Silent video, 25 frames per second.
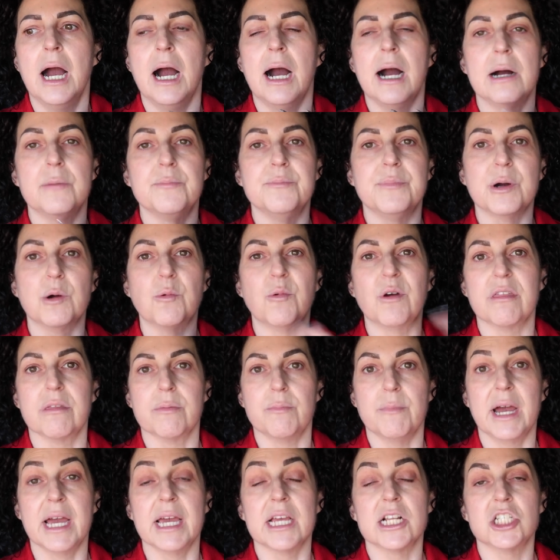But
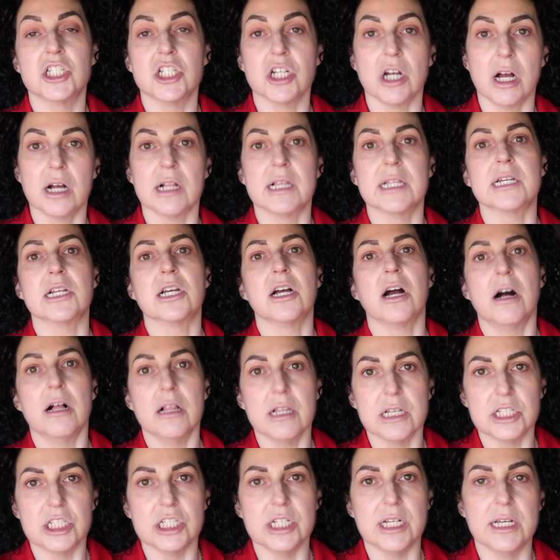with my chocolate
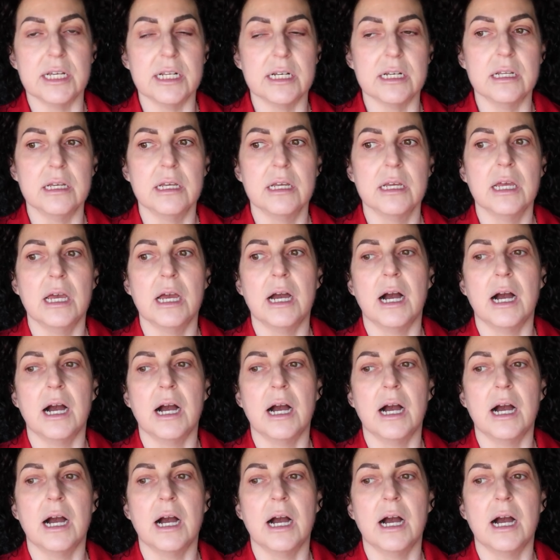collagen,